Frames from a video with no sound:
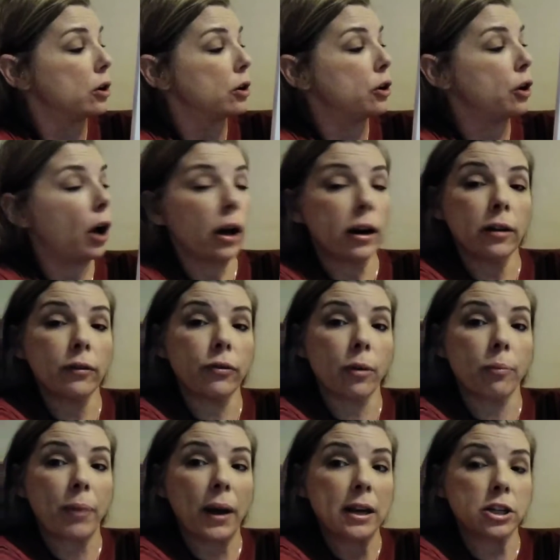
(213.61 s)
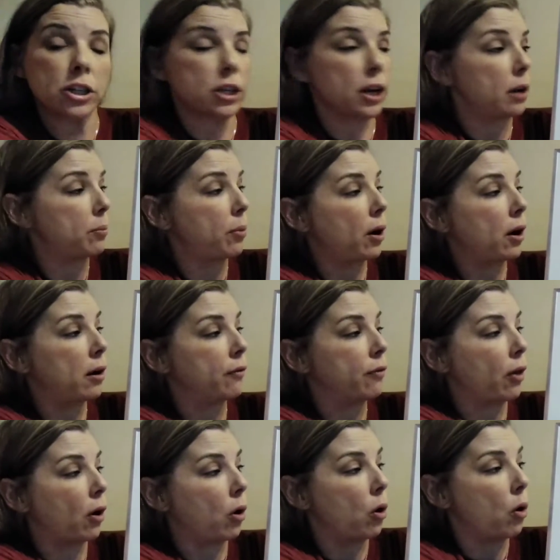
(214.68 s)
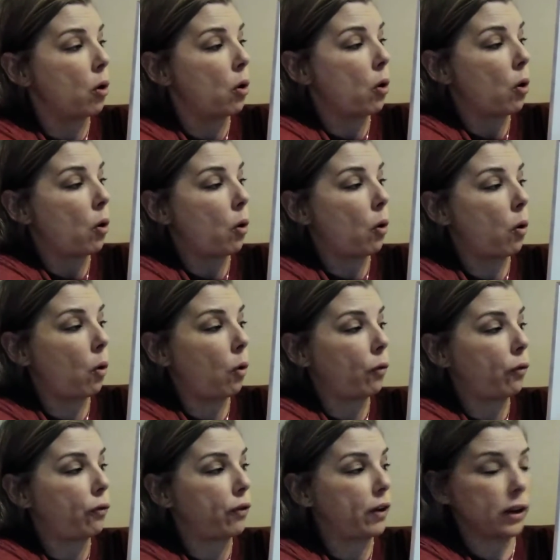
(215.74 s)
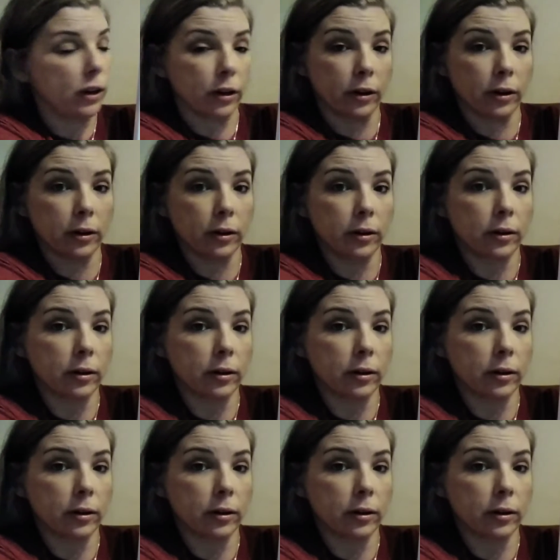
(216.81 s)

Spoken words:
not of the base shape, of the whole figure.